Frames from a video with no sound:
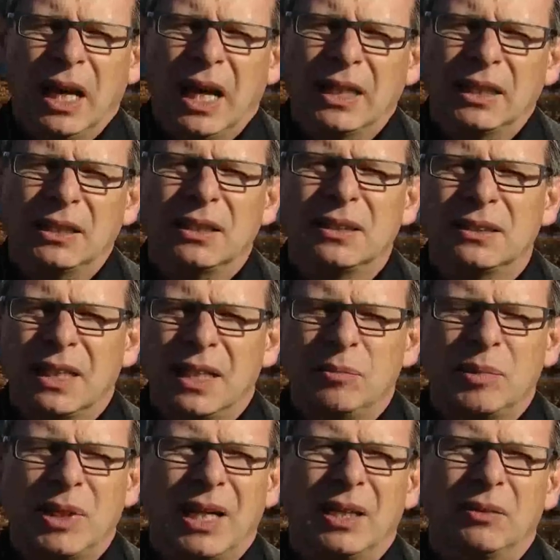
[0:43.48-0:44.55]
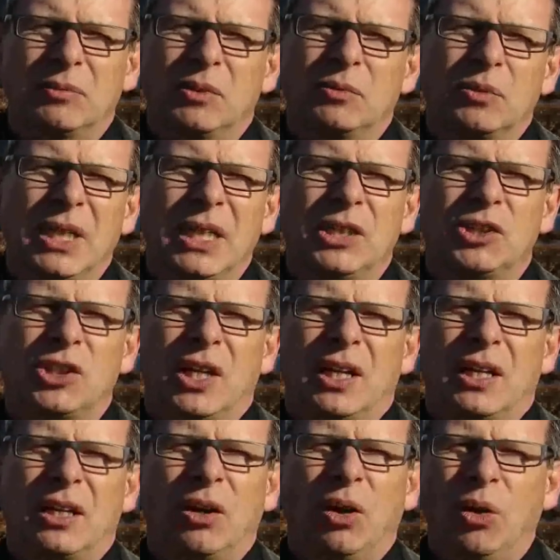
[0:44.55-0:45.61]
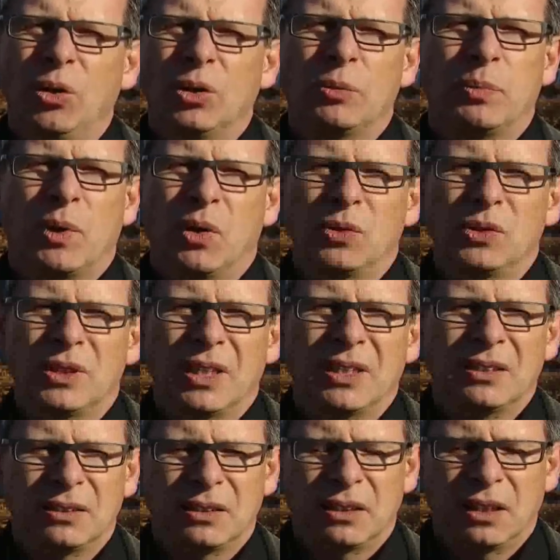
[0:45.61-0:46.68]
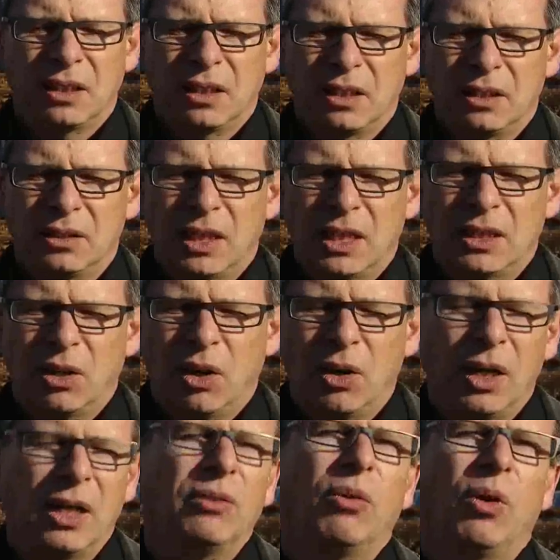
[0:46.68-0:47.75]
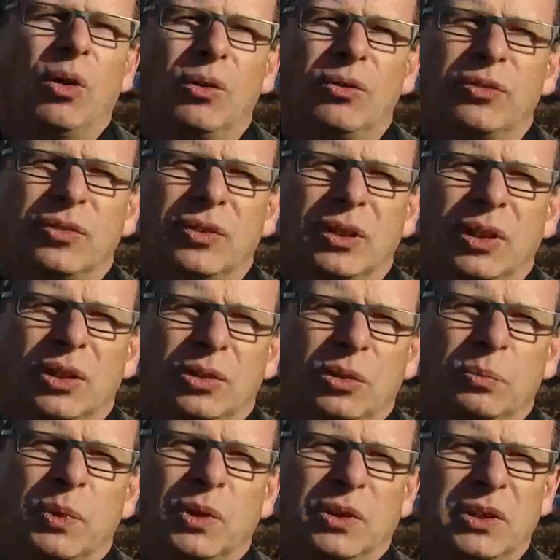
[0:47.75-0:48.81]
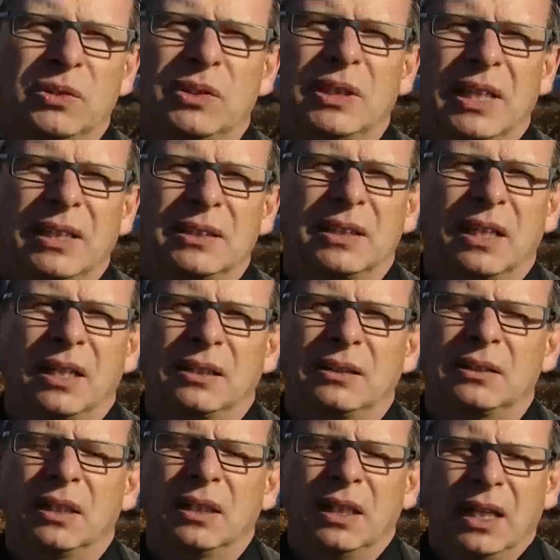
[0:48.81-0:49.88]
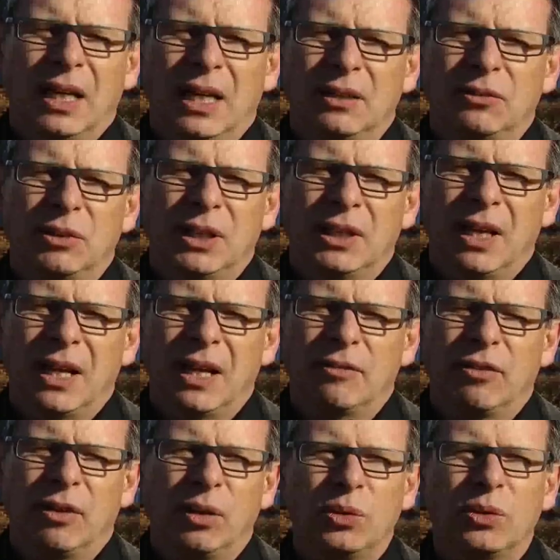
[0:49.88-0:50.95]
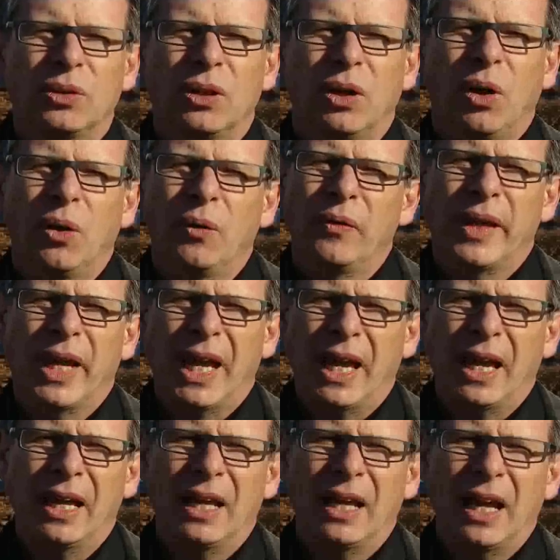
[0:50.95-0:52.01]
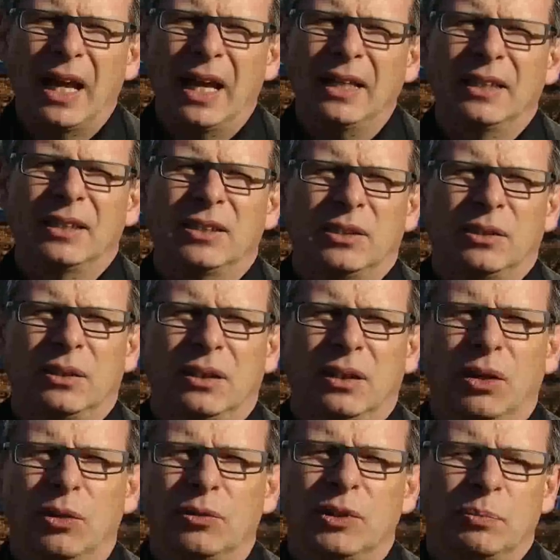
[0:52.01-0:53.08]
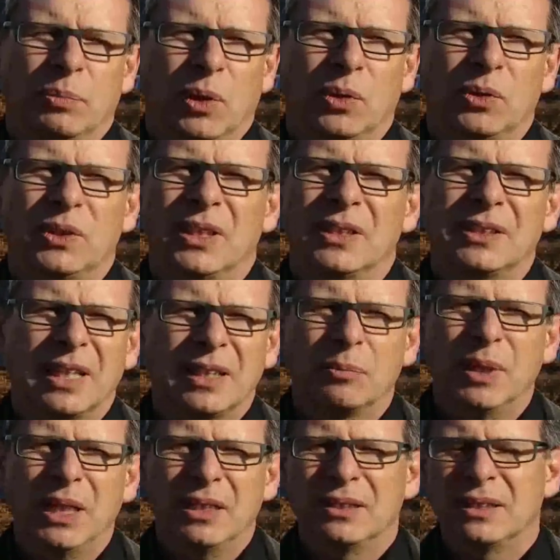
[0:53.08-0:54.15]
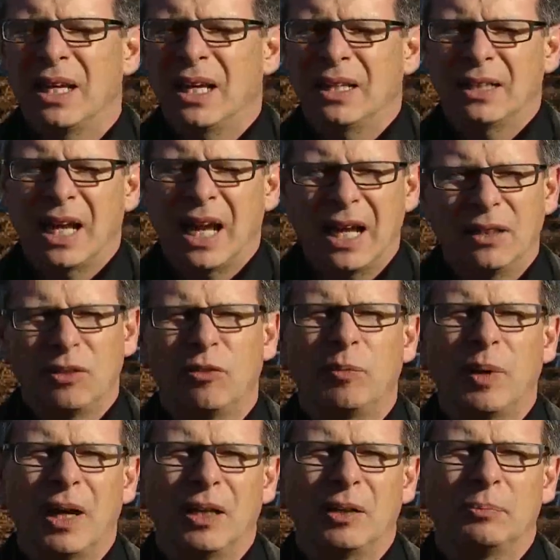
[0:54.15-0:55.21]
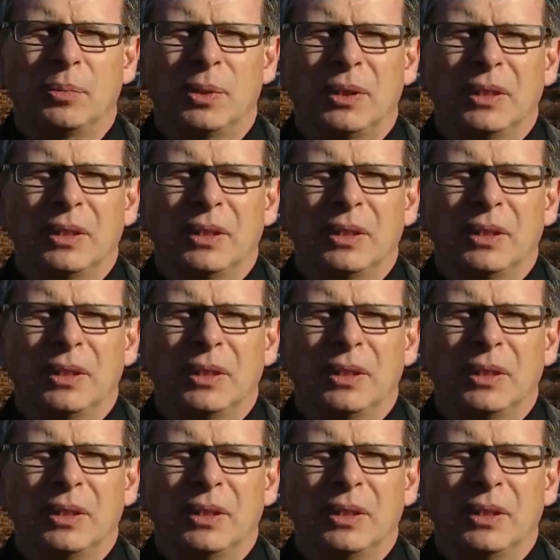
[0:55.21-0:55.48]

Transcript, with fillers: And in the same time, we check all the process they are involved to produce textiles and we have a look on the end of the process. That means the end of pipe.